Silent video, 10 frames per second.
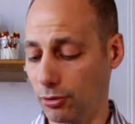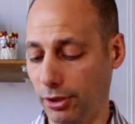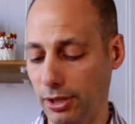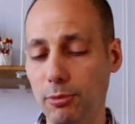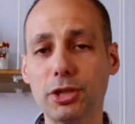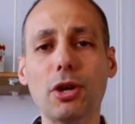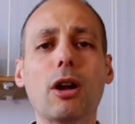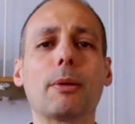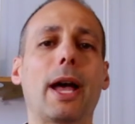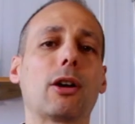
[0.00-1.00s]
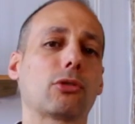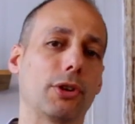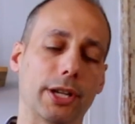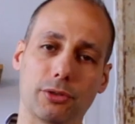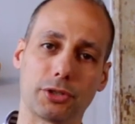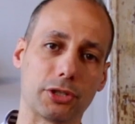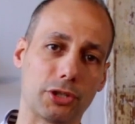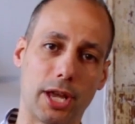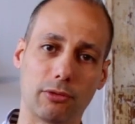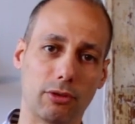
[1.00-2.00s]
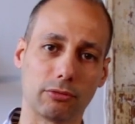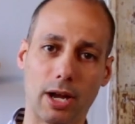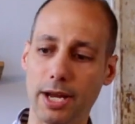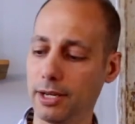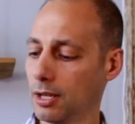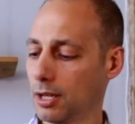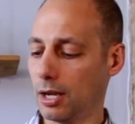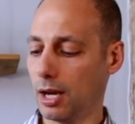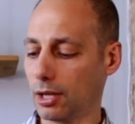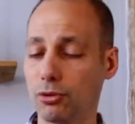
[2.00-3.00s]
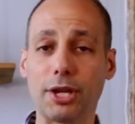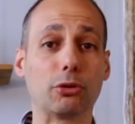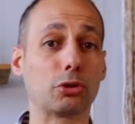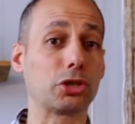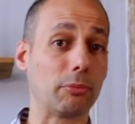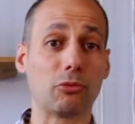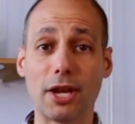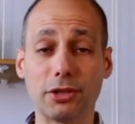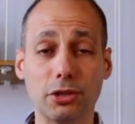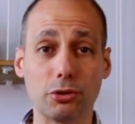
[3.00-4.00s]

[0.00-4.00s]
Kringle. Now, we talk about Kringles in general, right? Kringles, shipped right to